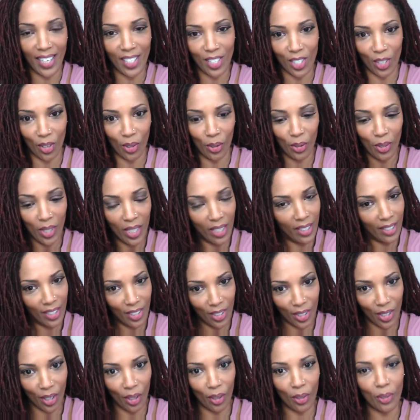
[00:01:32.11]
So, you
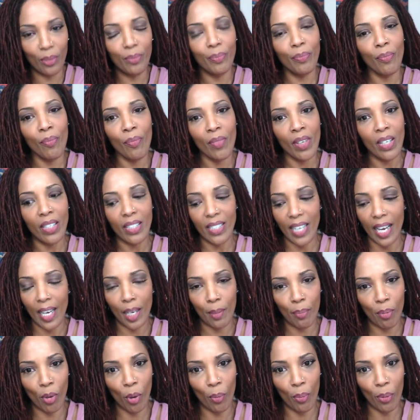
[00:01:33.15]
know, take
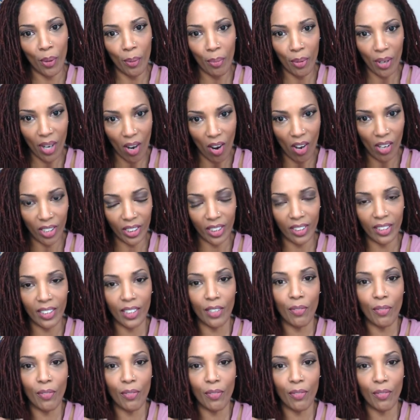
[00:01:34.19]
appropriate precautions.